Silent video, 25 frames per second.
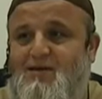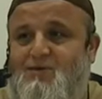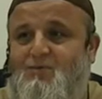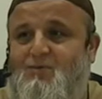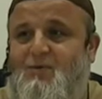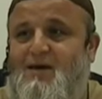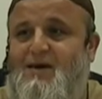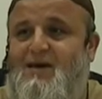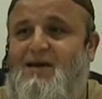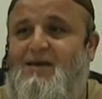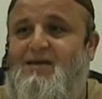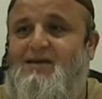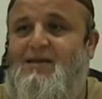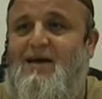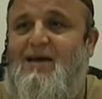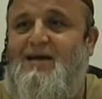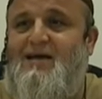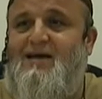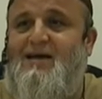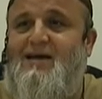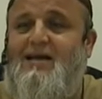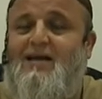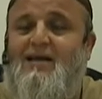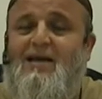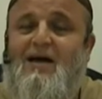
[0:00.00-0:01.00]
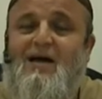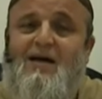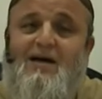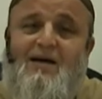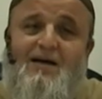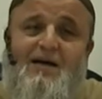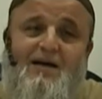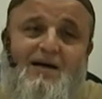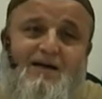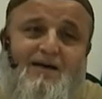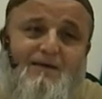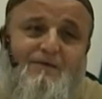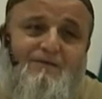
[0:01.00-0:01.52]
where they
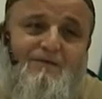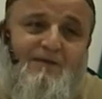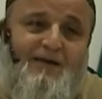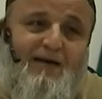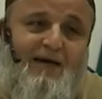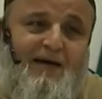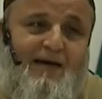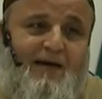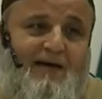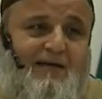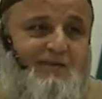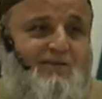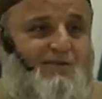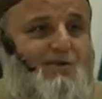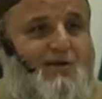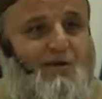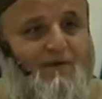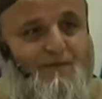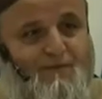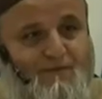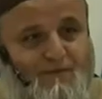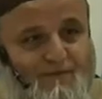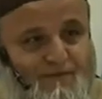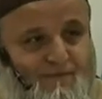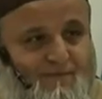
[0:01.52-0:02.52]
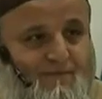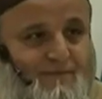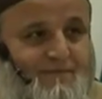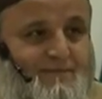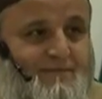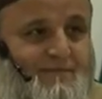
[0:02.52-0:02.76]
laugh their heads off.